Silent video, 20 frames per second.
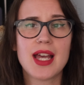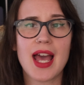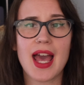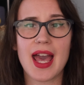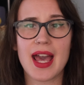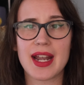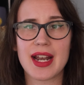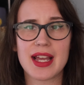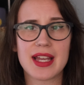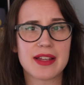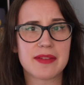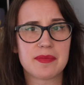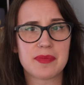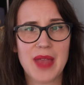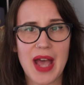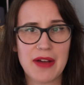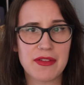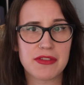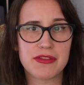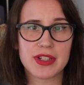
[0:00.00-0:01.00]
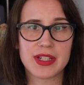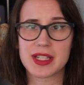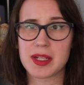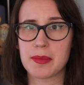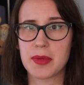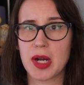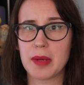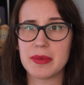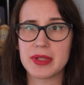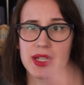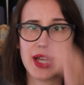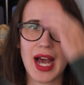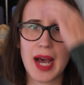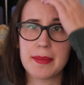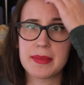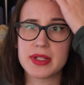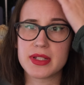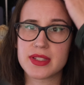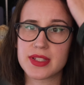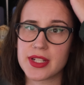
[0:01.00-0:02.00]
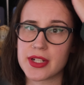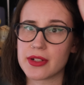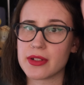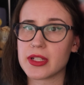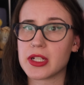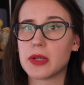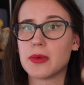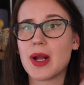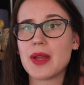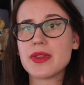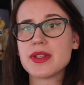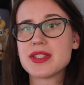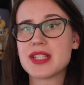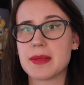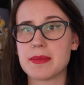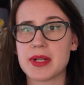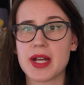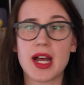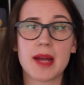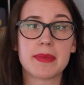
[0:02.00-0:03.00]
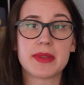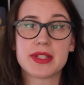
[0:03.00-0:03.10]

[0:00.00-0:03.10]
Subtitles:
And I have a feeling it probably happens yearly around the same time.